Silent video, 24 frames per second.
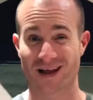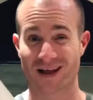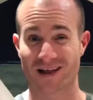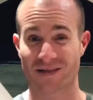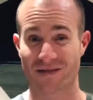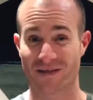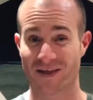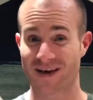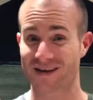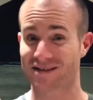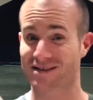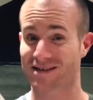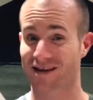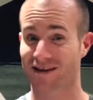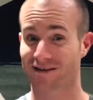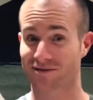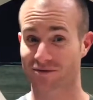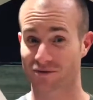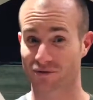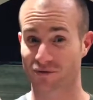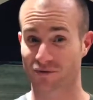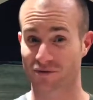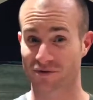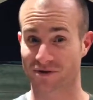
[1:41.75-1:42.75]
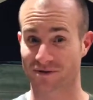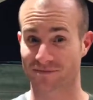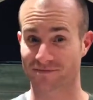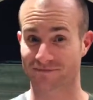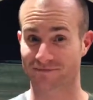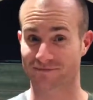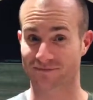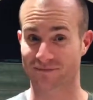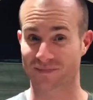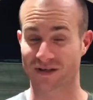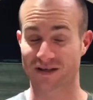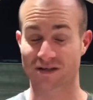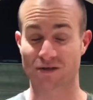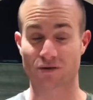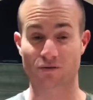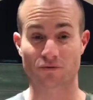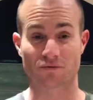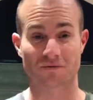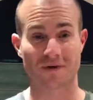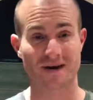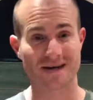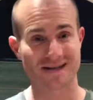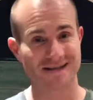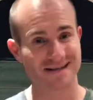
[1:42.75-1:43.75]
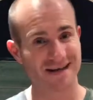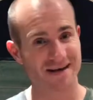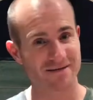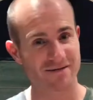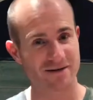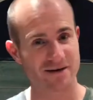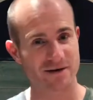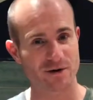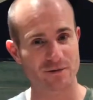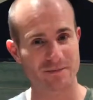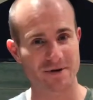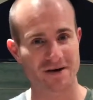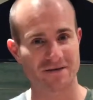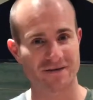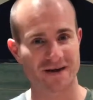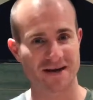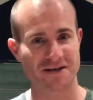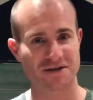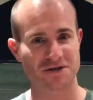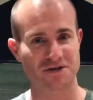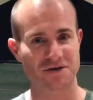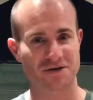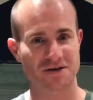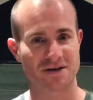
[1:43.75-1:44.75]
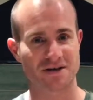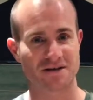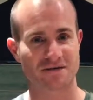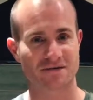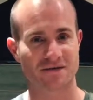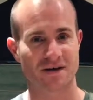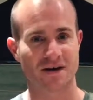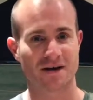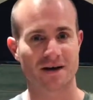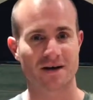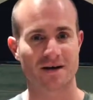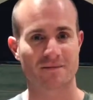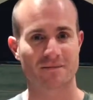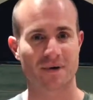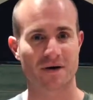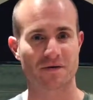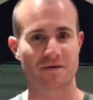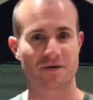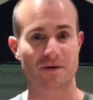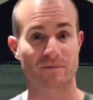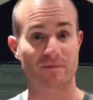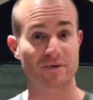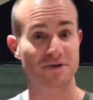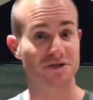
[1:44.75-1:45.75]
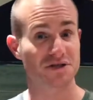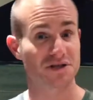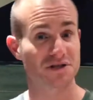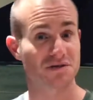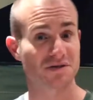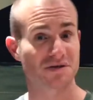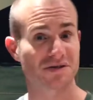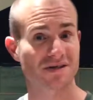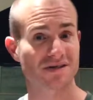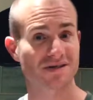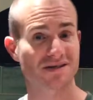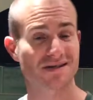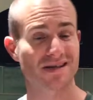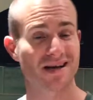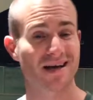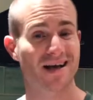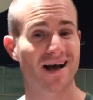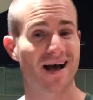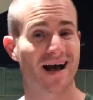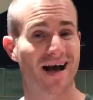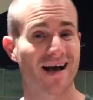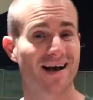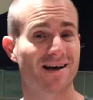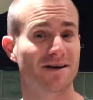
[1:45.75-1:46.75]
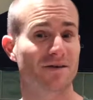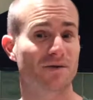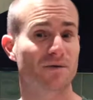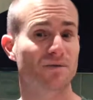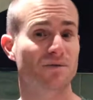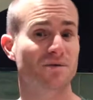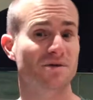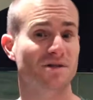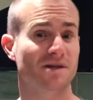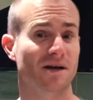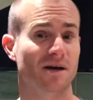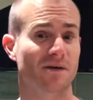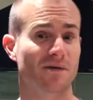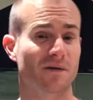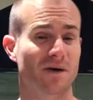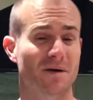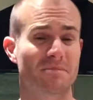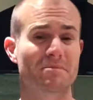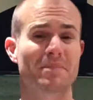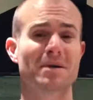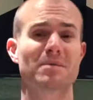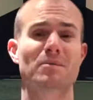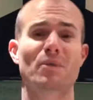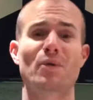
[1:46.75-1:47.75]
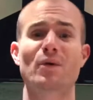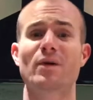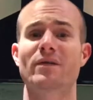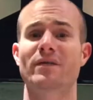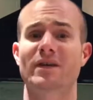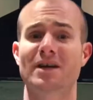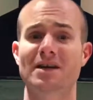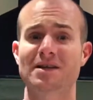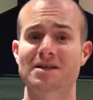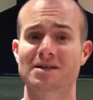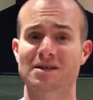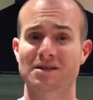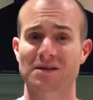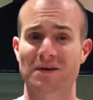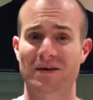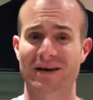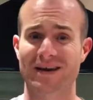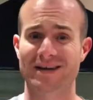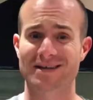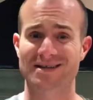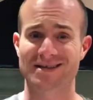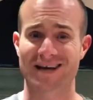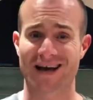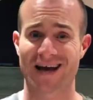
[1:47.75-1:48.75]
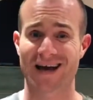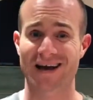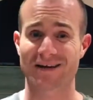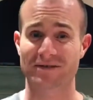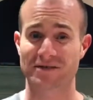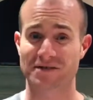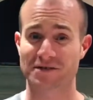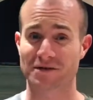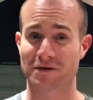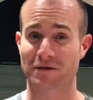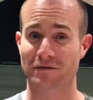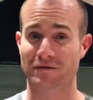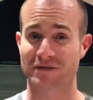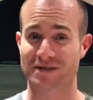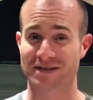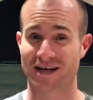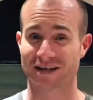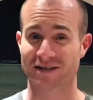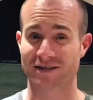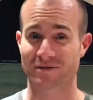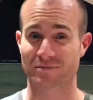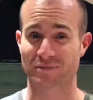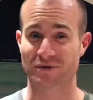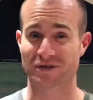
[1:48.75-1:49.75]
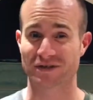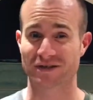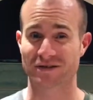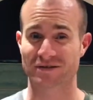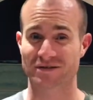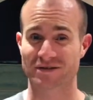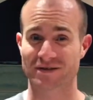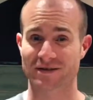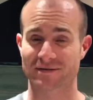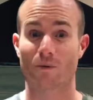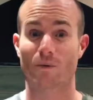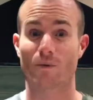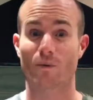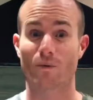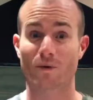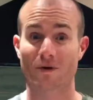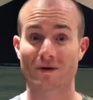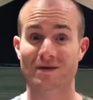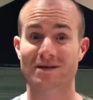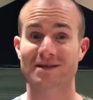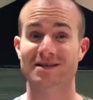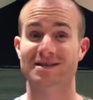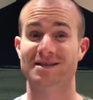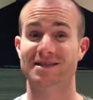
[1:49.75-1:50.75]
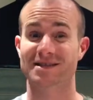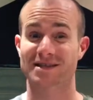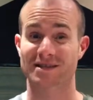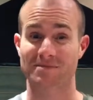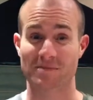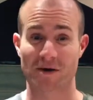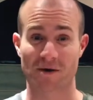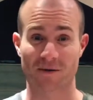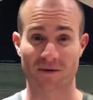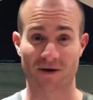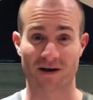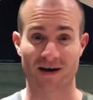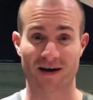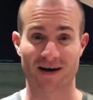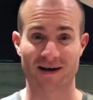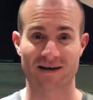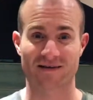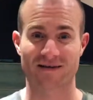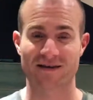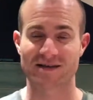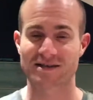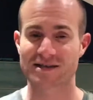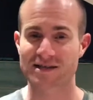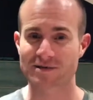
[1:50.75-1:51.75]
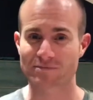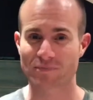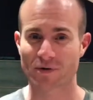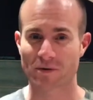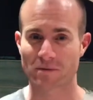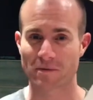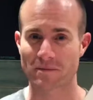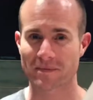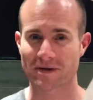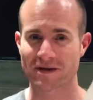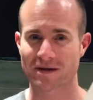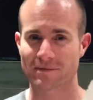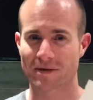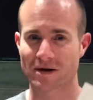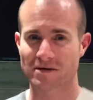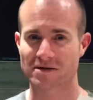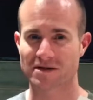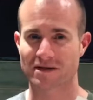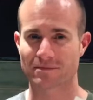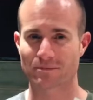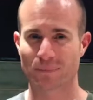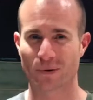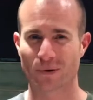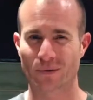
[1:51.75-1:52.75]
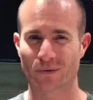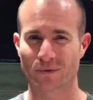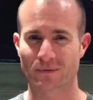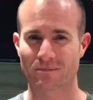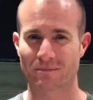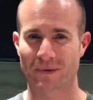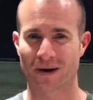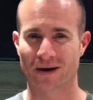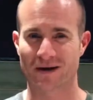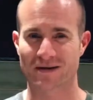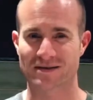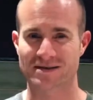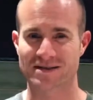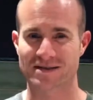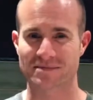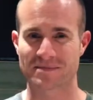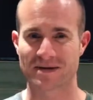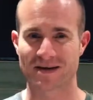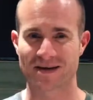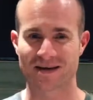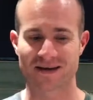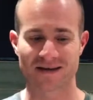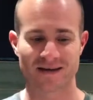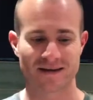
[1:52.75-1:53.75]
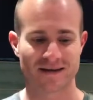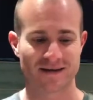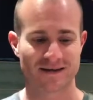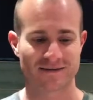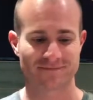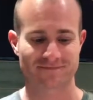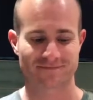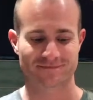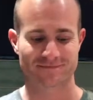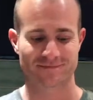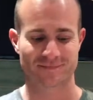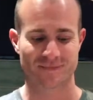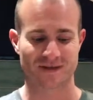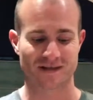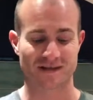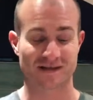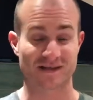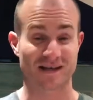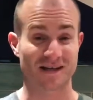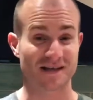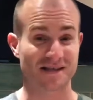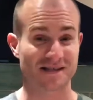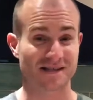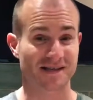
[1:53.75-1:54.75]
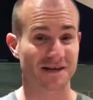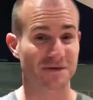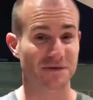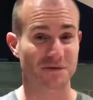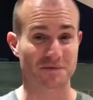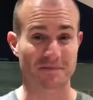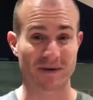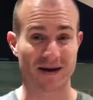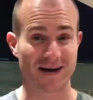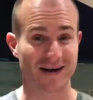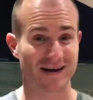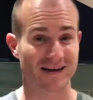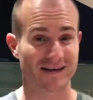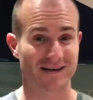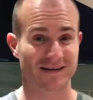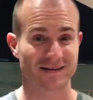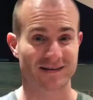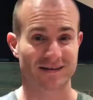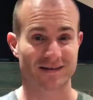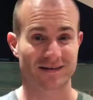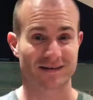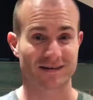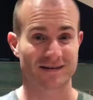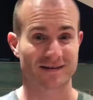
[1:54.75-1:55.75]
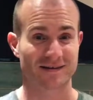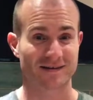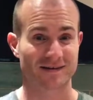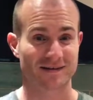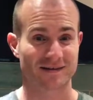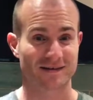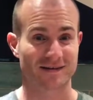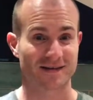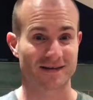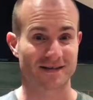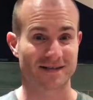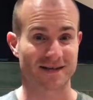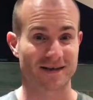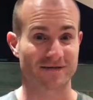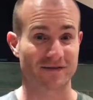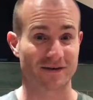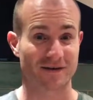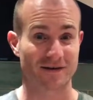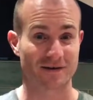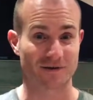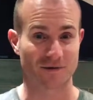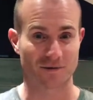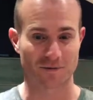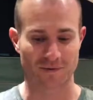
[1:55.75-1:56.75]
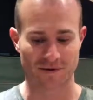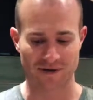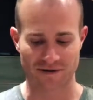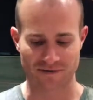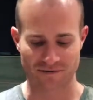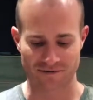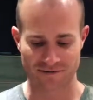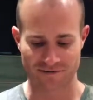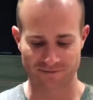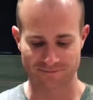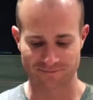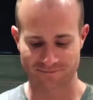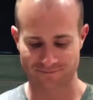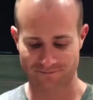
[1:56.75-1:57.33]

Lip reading: That sounds awesome. It's great to have a little bit of history of both the producers and also a bit more of an insight into how this coffee is actually produced. What does it smell like? This is probably the most important part to me. Still a sealed bag. Let's give it a little whiff.